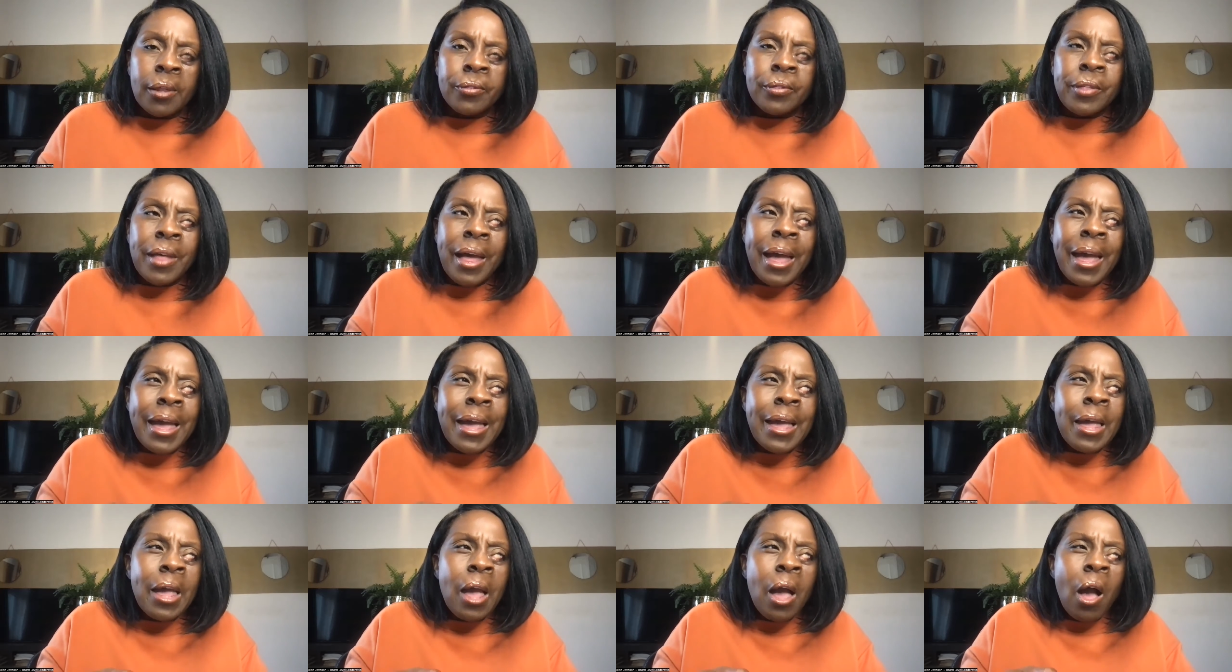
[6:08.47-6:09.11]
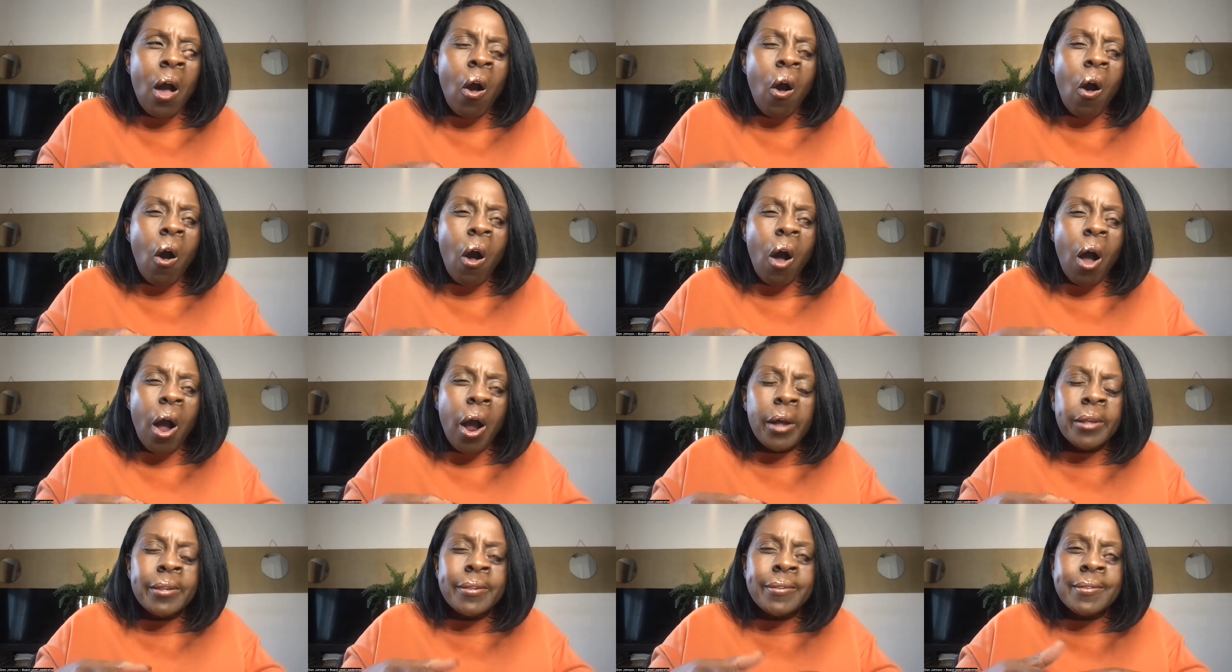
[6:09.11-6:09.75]
They
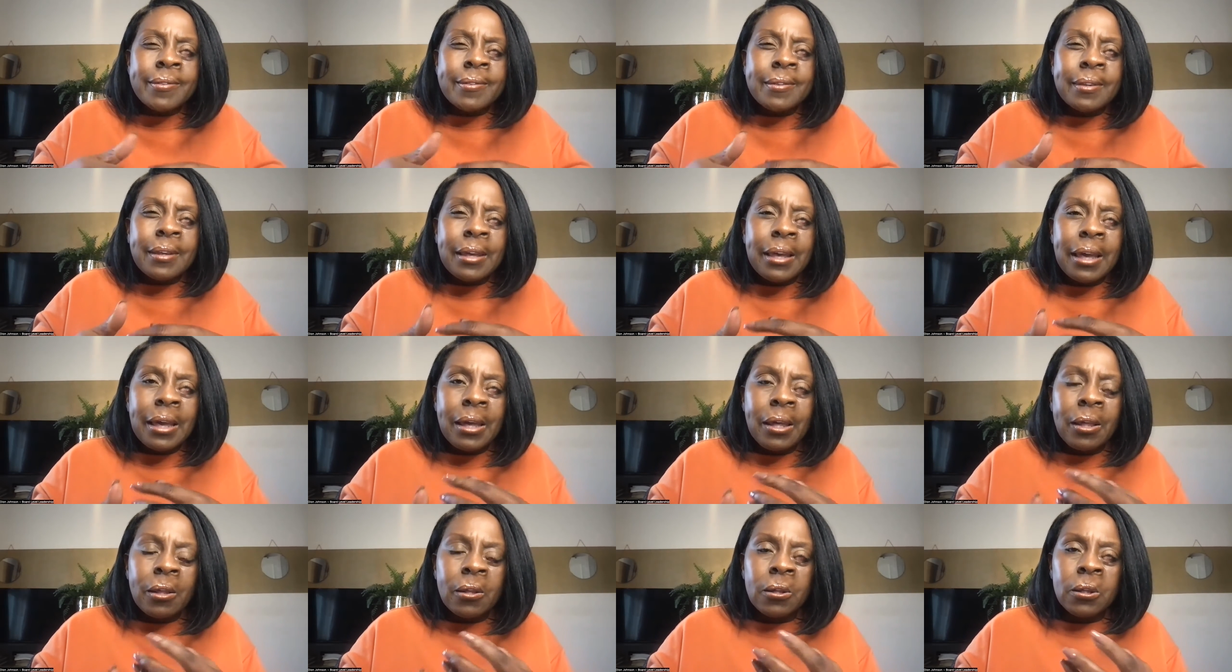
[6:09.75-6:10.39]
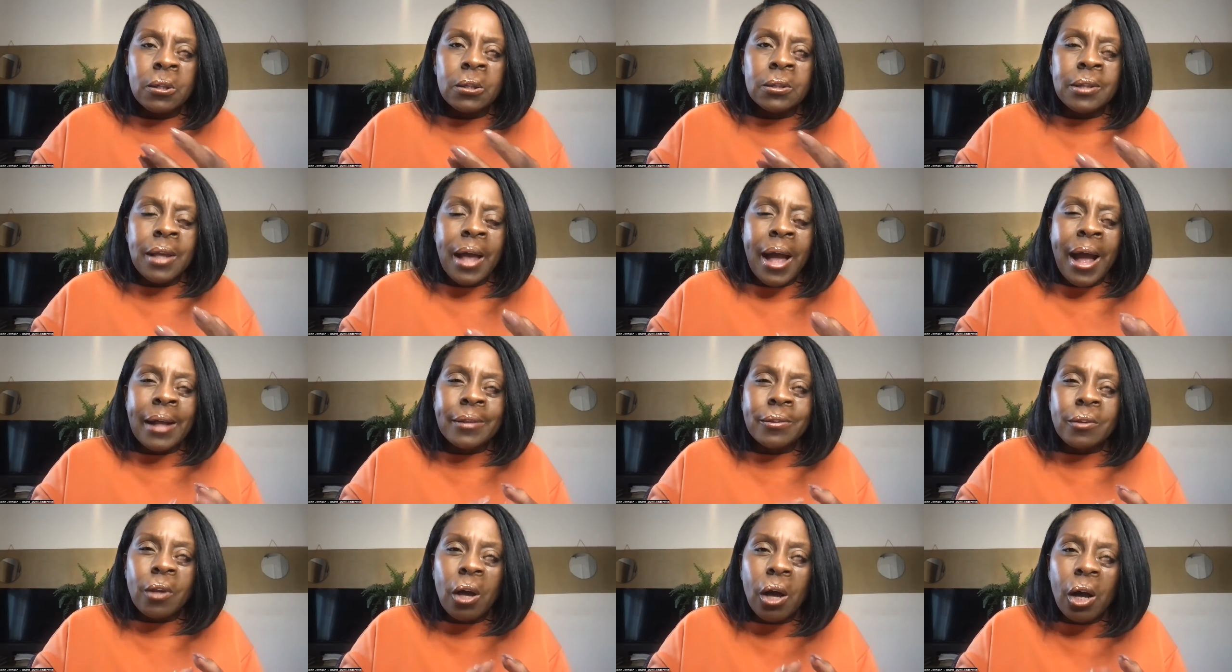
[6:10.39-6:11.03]
are skilled
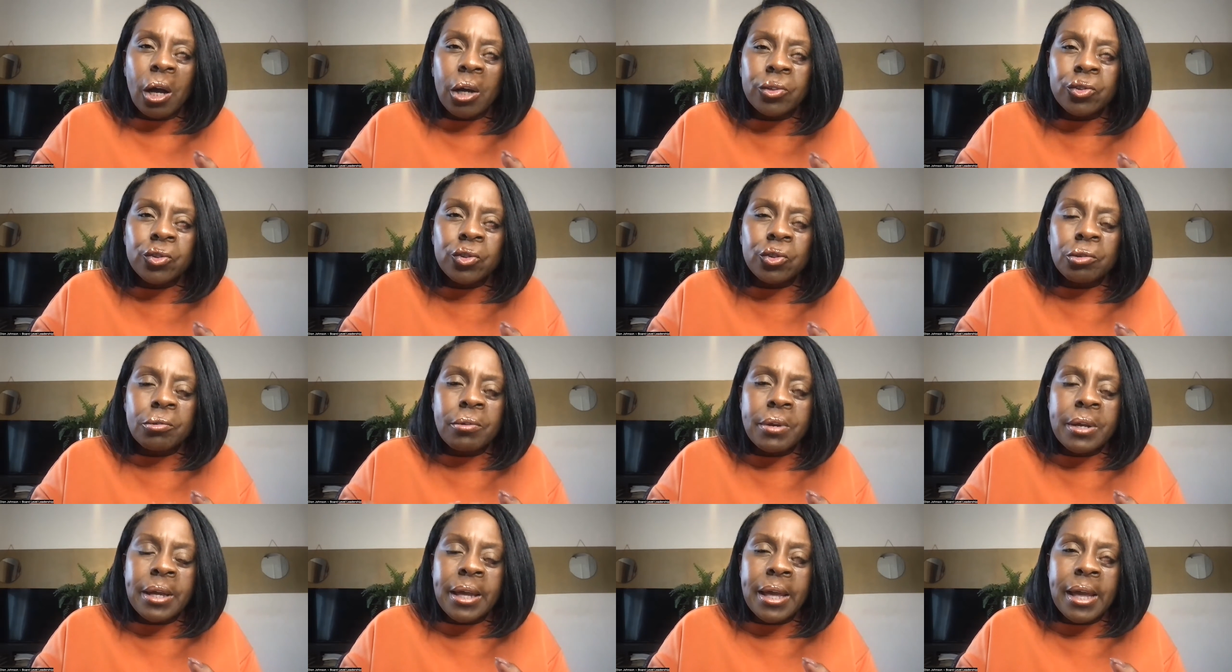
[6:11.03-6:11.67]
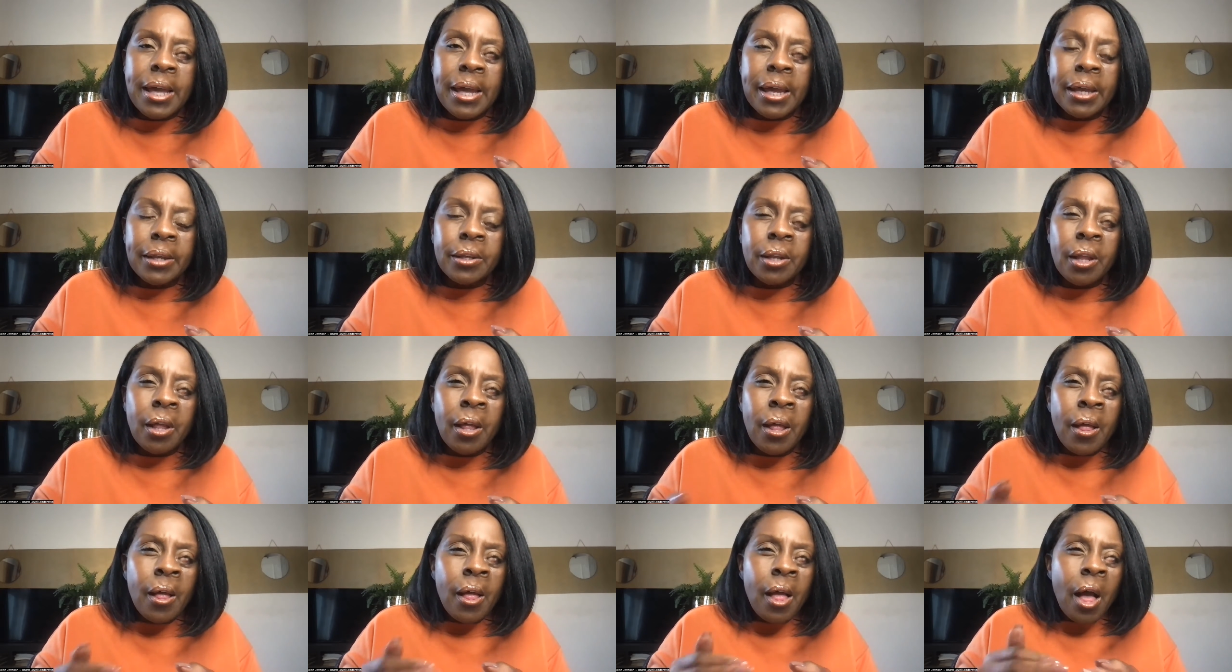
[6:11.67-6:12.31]
at ushering
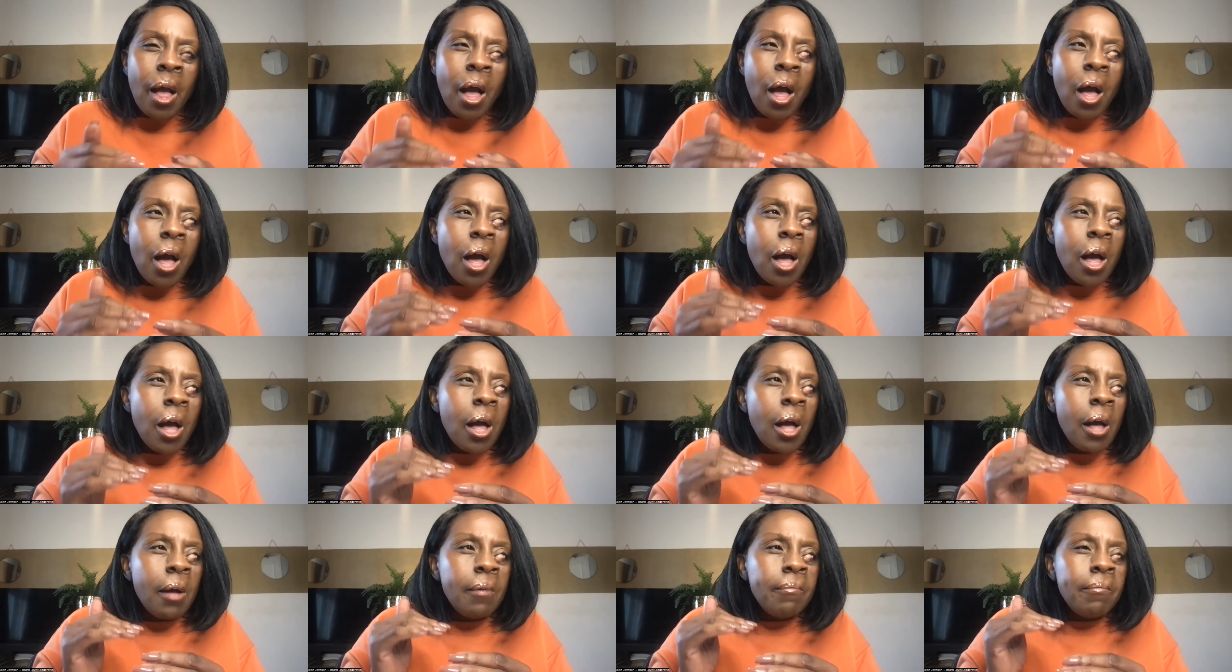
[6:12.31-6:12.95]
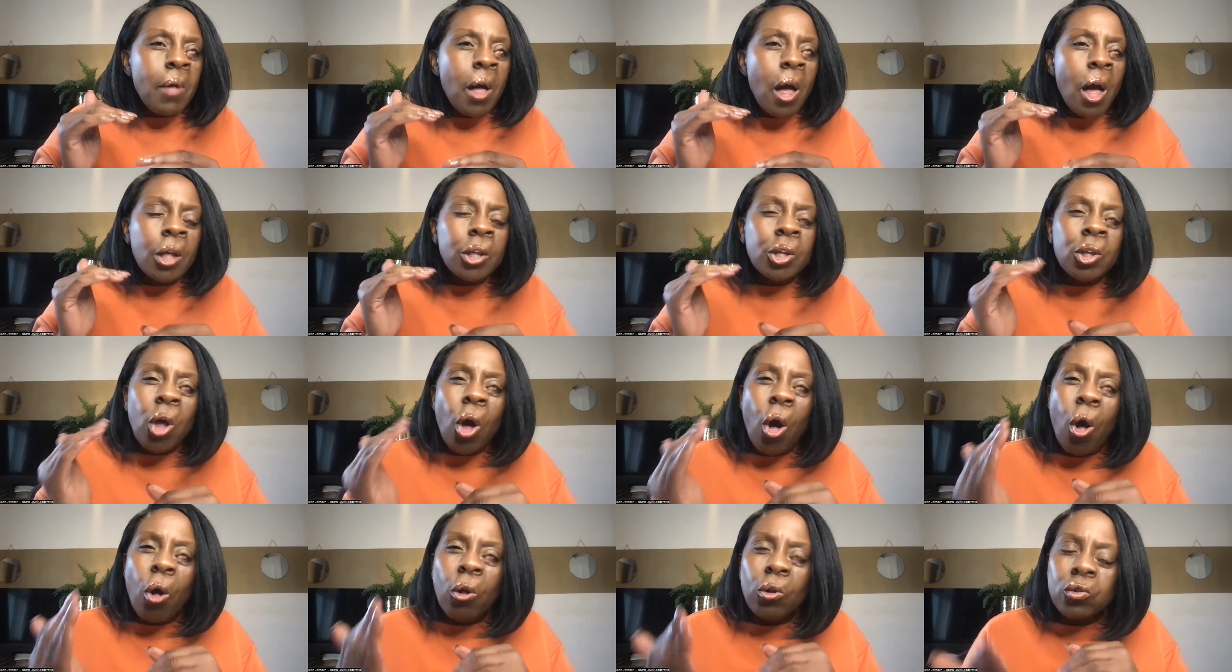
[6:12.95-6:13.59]
in a
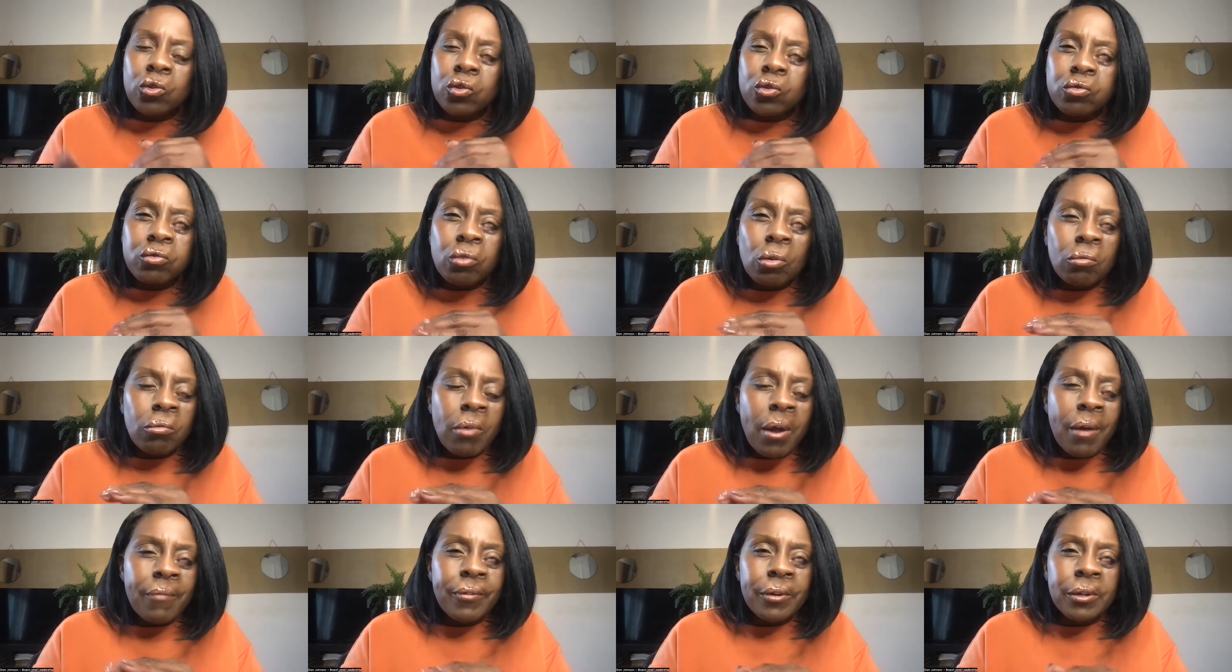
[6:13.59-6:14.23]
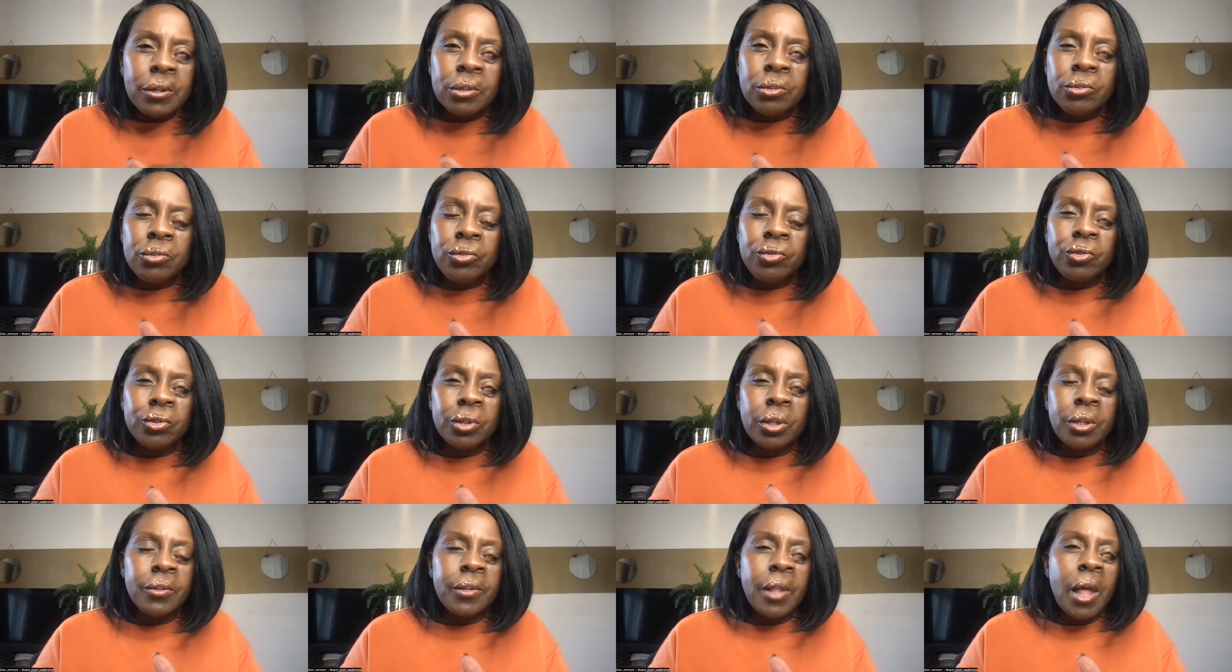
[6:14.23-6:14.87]
cultural
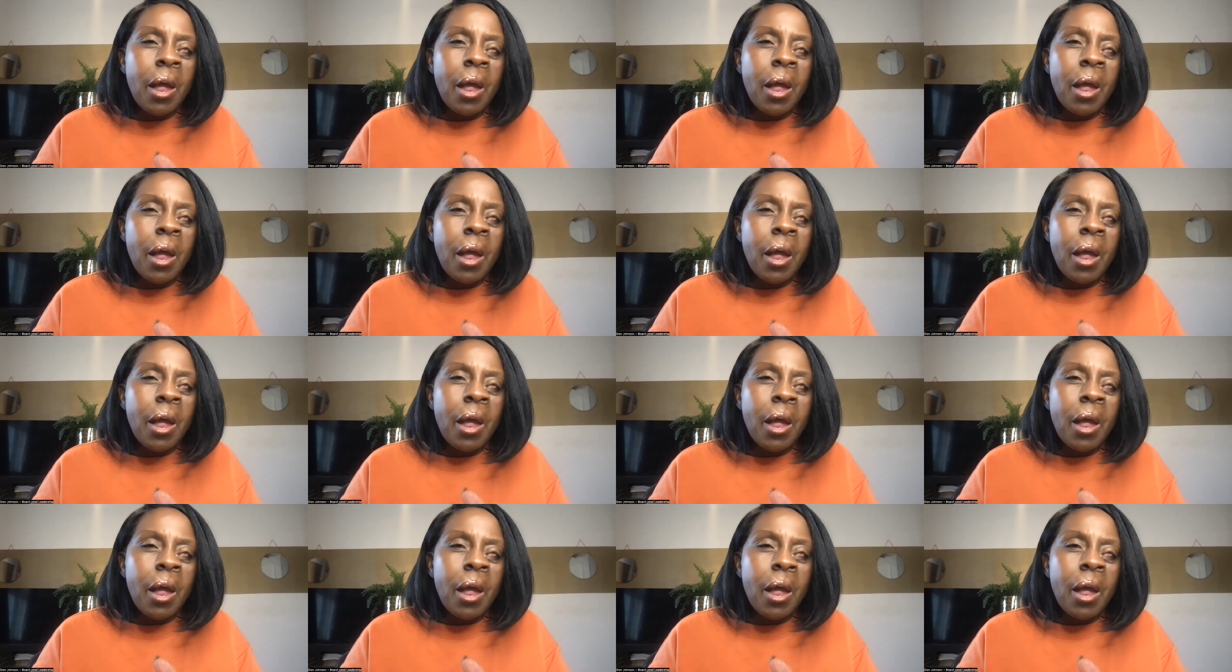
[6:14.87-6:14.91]
revolution.